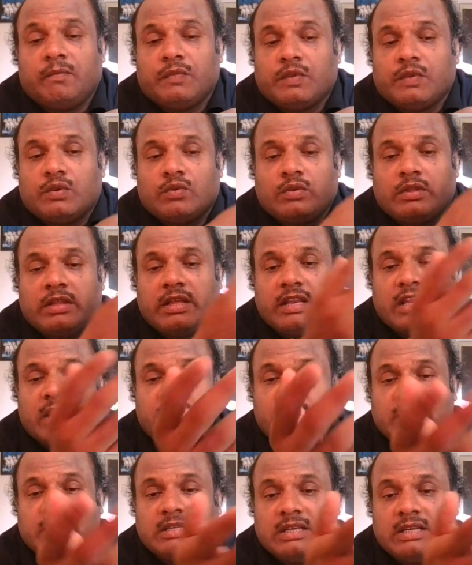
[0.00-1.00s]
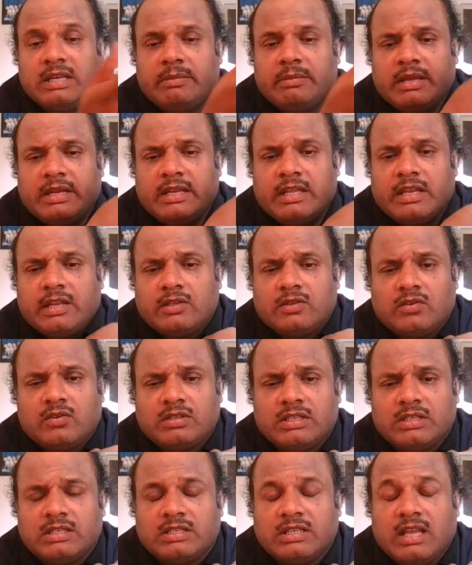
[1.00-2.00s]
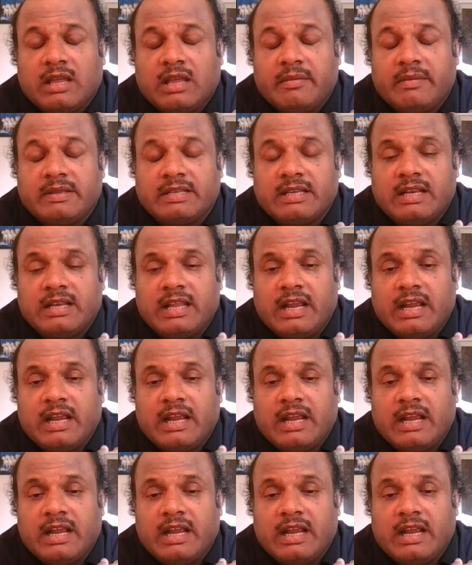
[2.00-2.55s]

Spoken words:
So there are basically many resources are basically